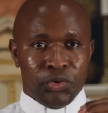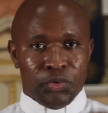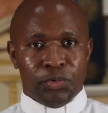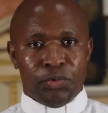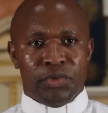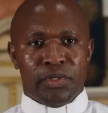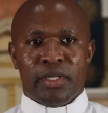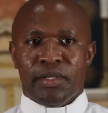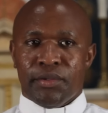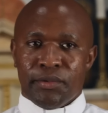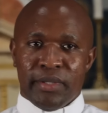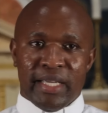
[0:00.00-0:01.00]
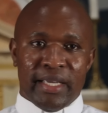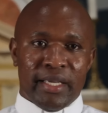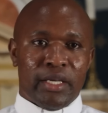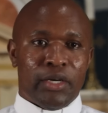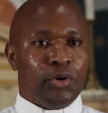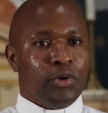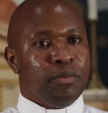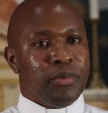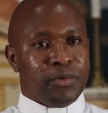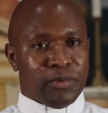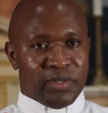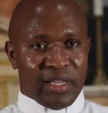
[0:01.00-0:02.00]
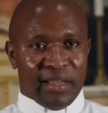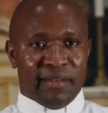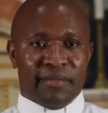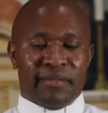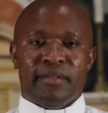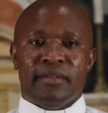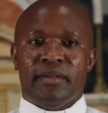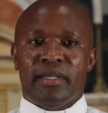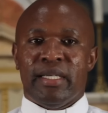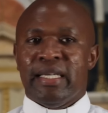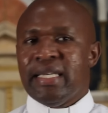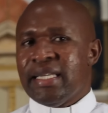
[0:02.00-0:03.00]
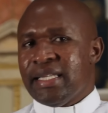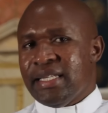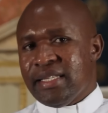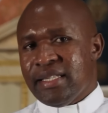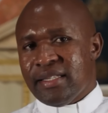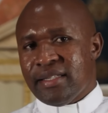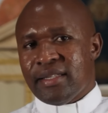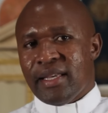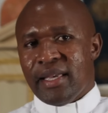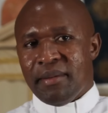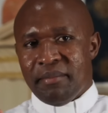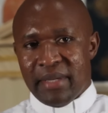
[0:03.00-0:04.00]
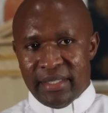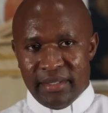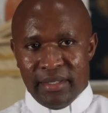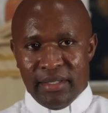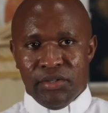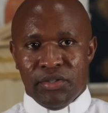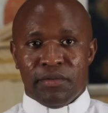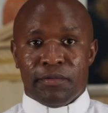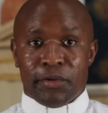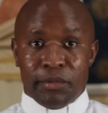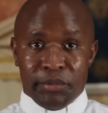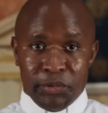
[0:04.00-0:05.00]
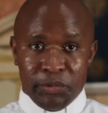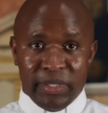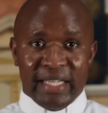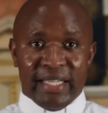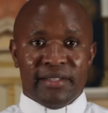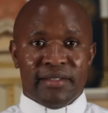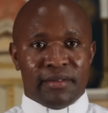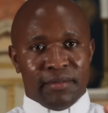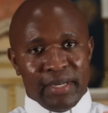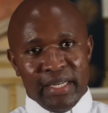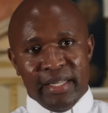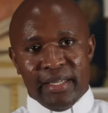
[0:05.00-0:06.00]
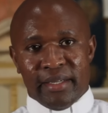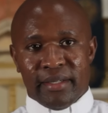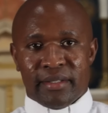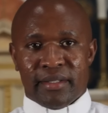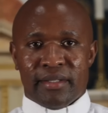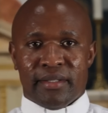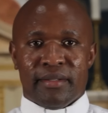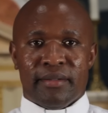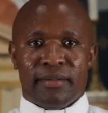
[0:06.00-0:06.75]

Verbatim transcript: Choose today whom to serve. This is a message from today's readings.